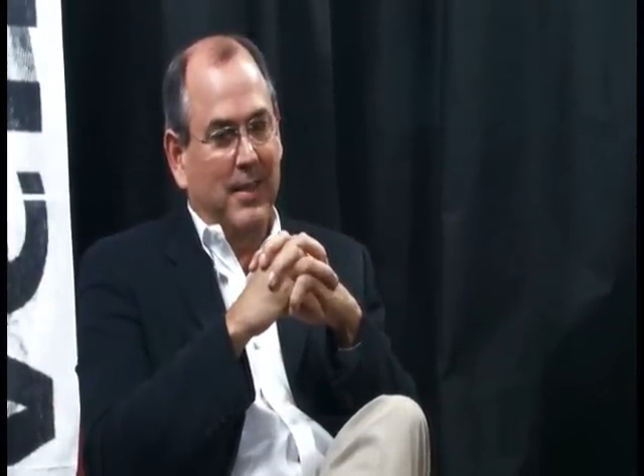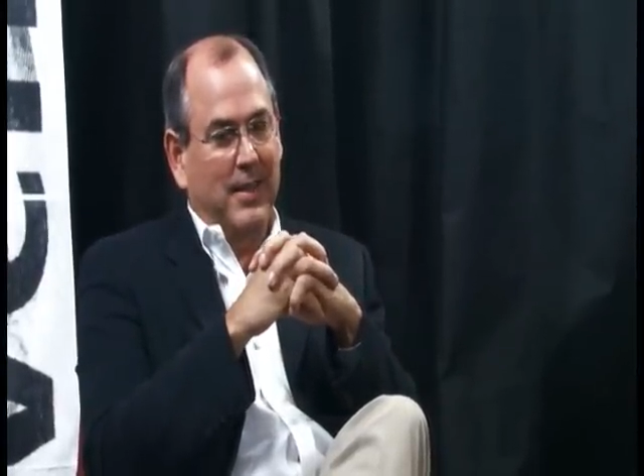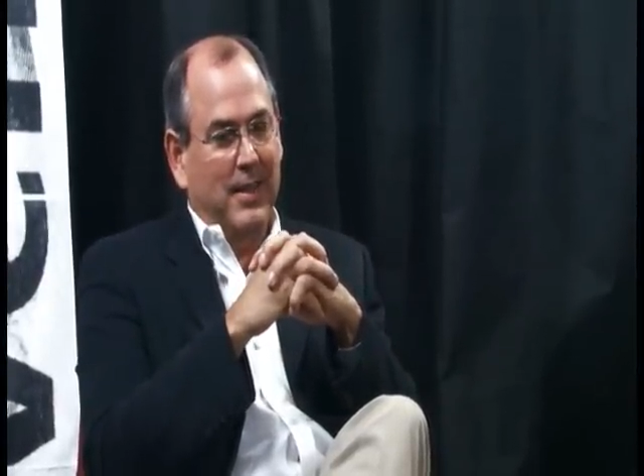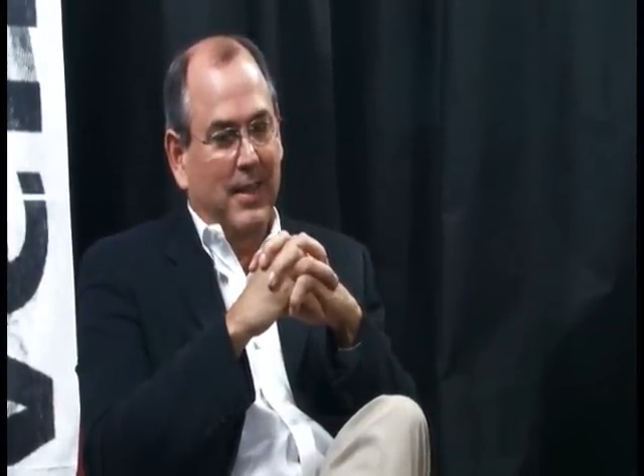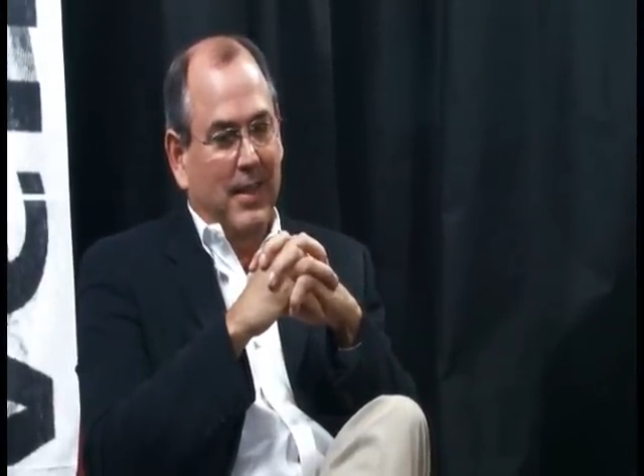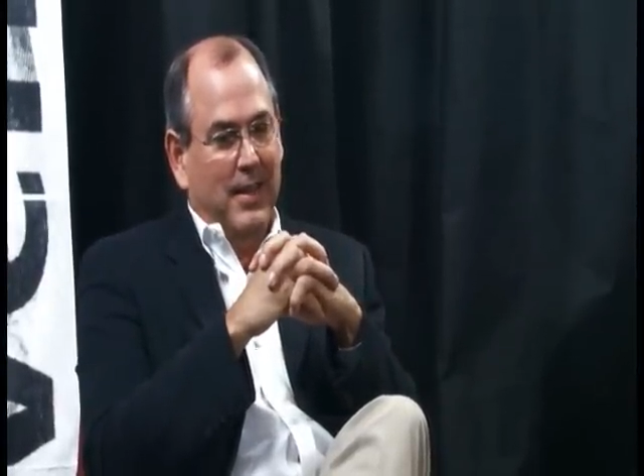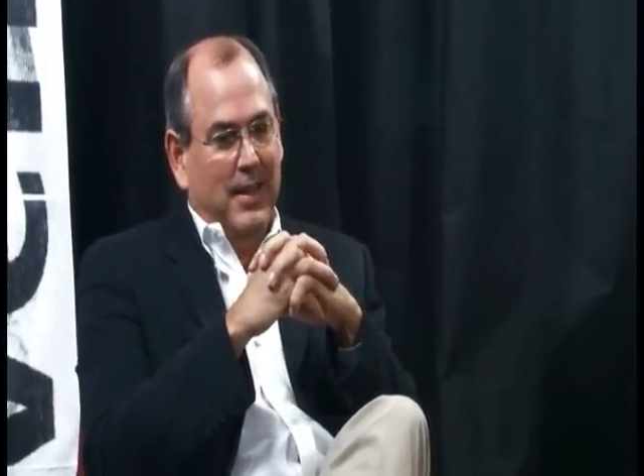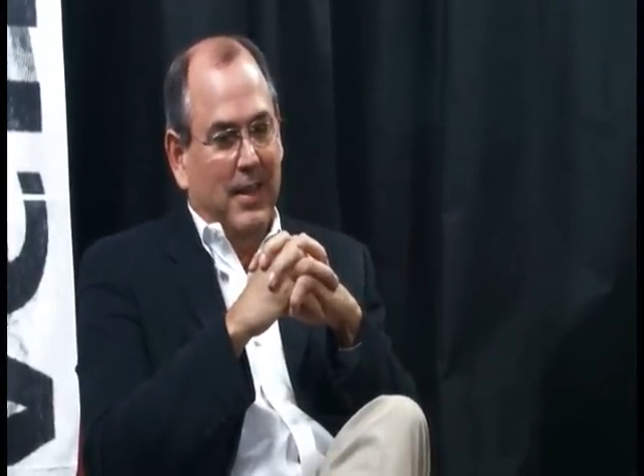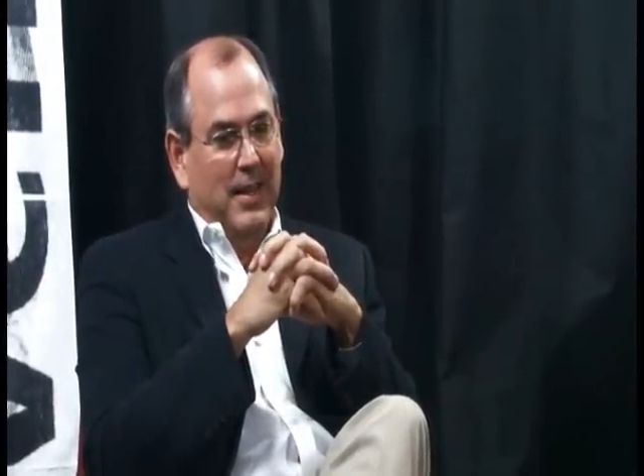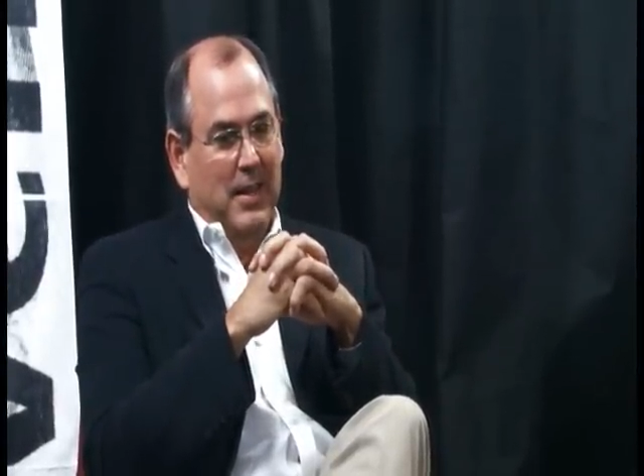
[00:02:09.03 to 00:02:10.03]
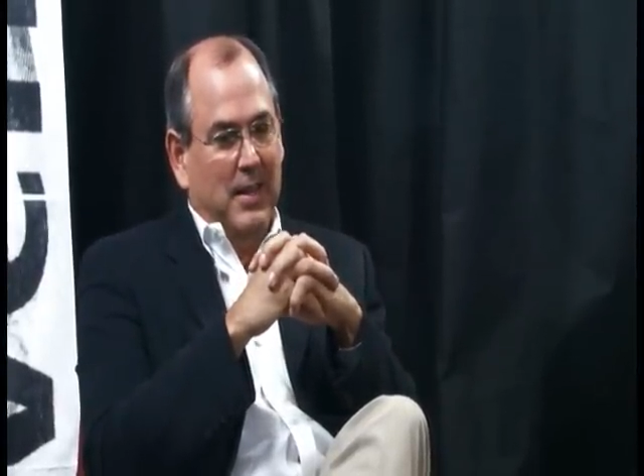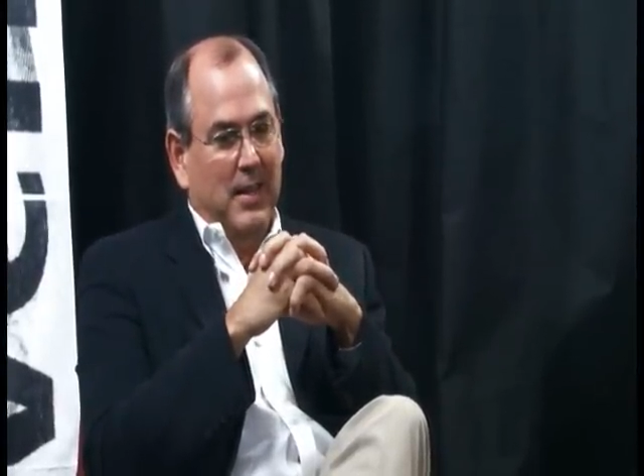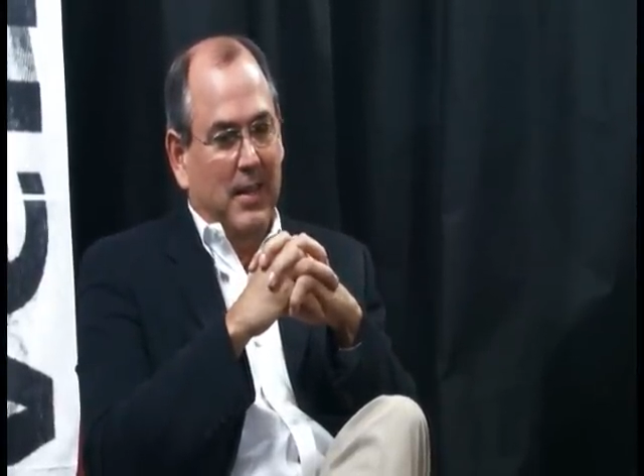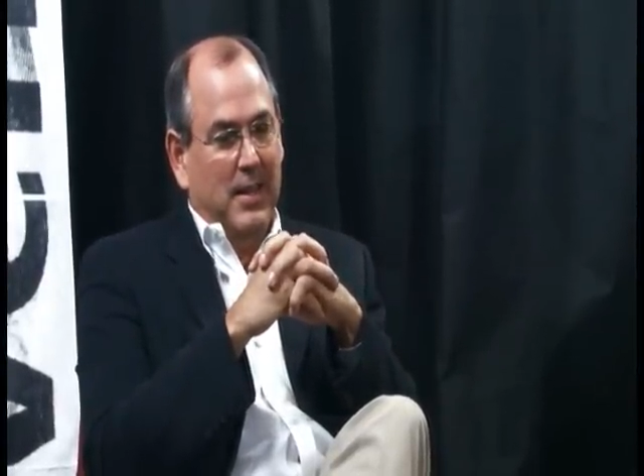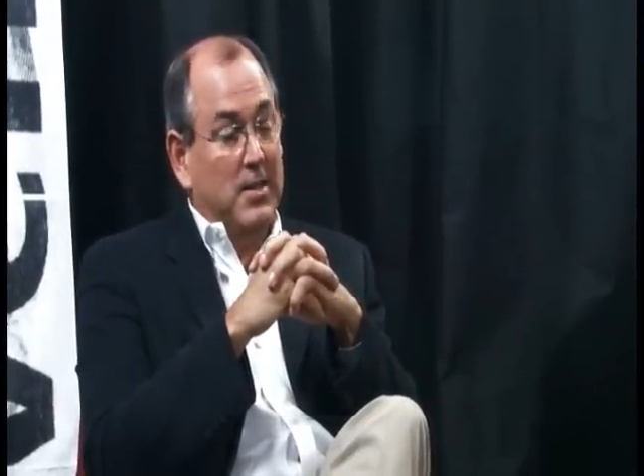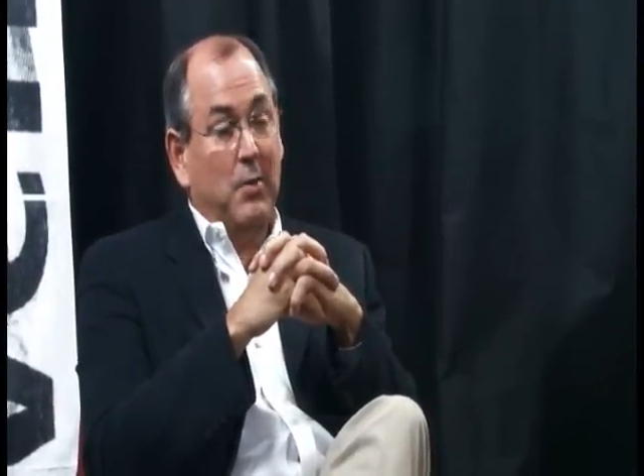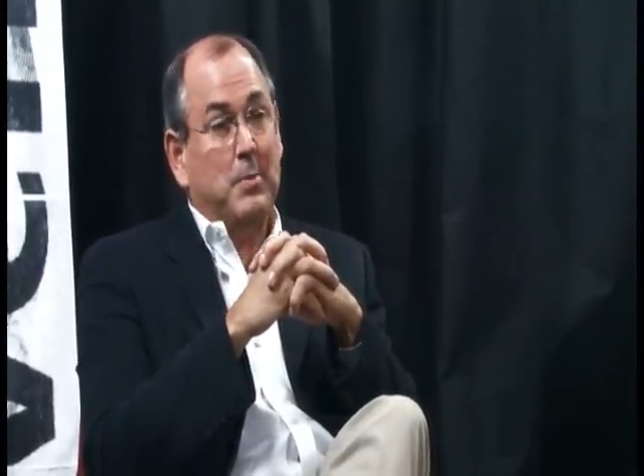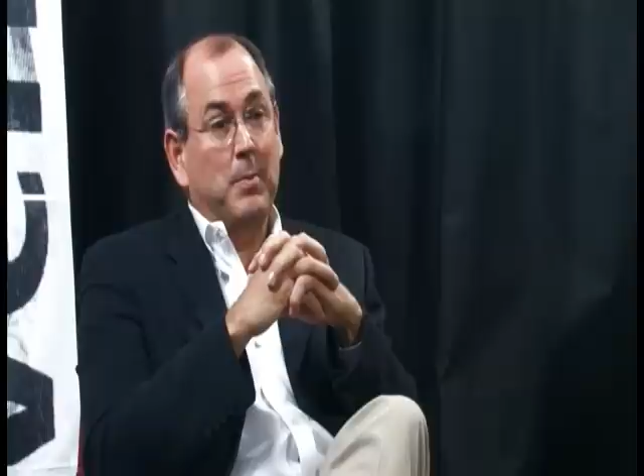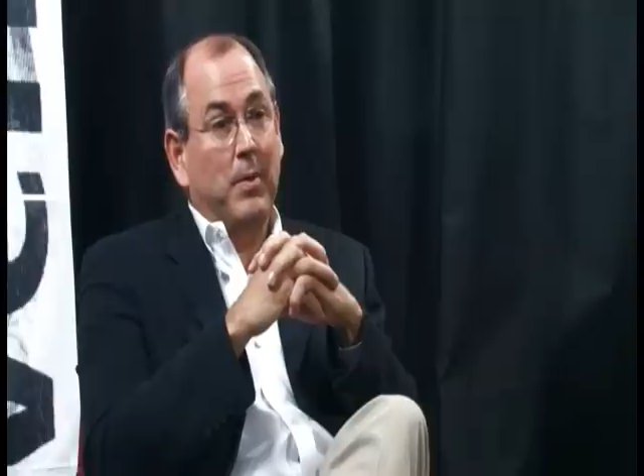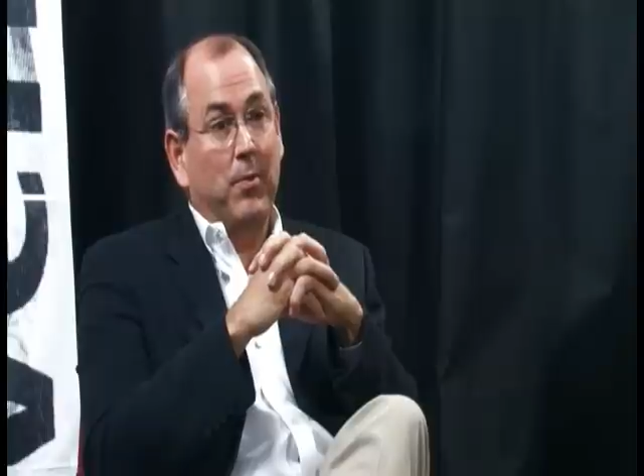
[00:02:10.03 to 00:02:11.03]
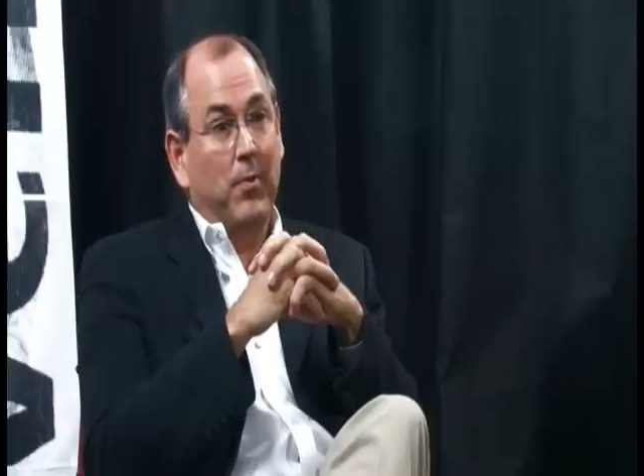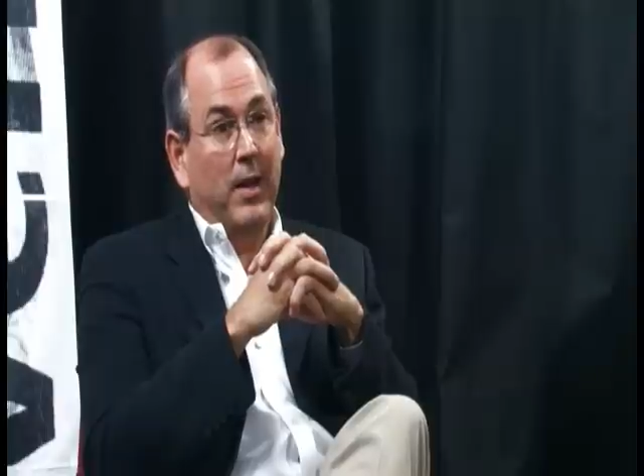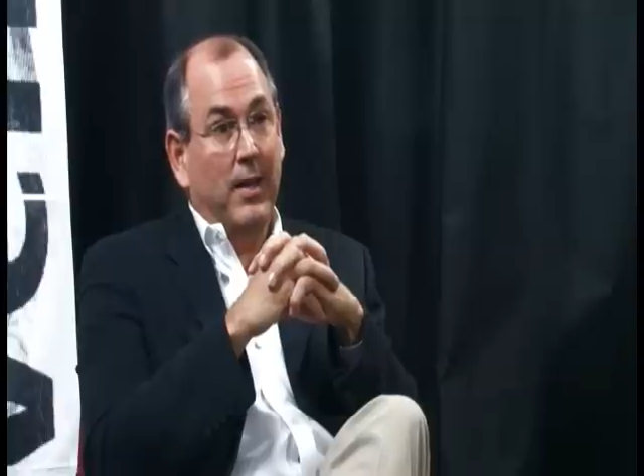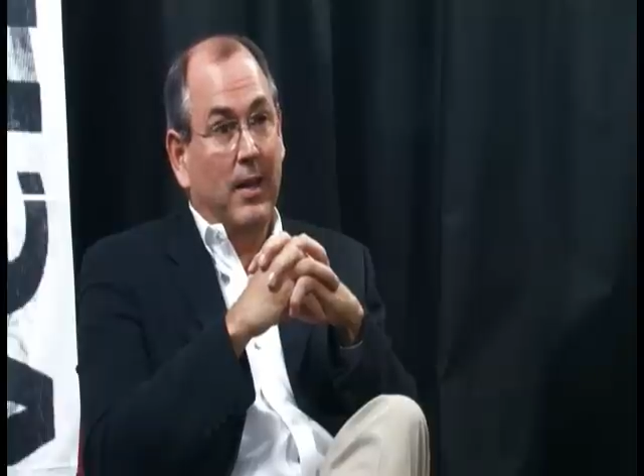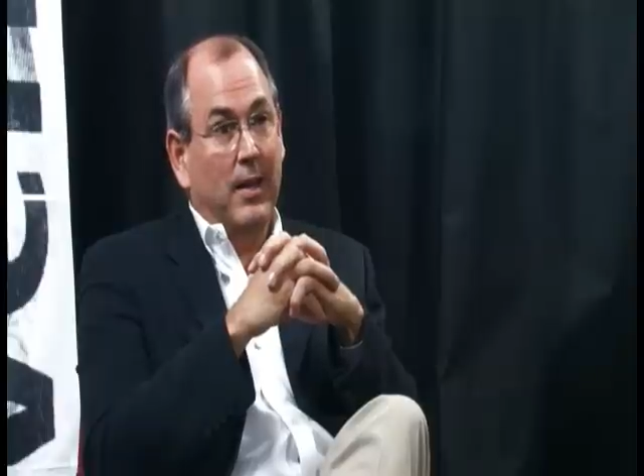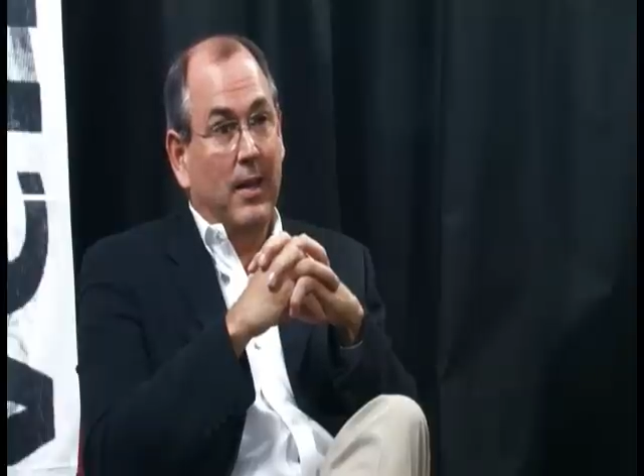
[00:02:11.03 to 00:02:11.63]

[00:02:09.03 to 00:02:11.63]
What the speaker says: and he's always been my friend.